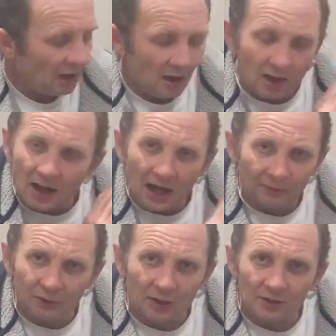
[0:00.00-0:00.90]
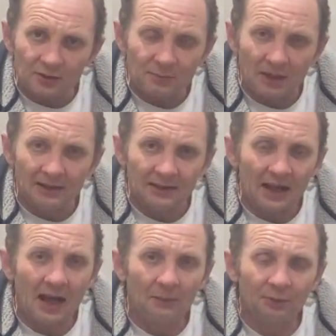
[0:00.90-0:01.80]
after
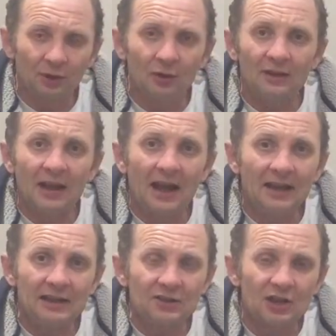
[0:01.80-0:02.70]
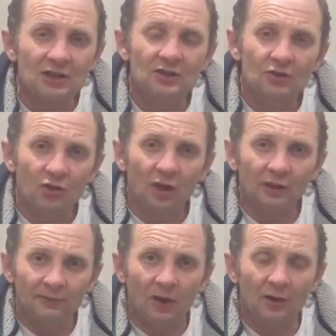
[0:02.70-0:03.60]
spending absolutely ages trying
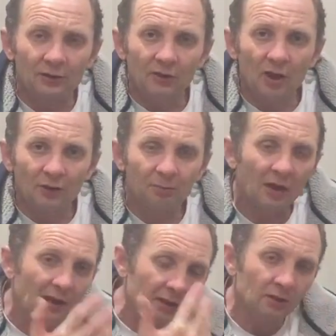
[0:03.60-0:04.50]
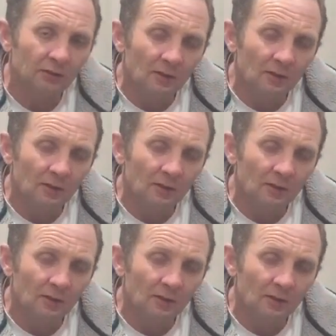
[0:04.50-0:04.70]
to find the right sprayer,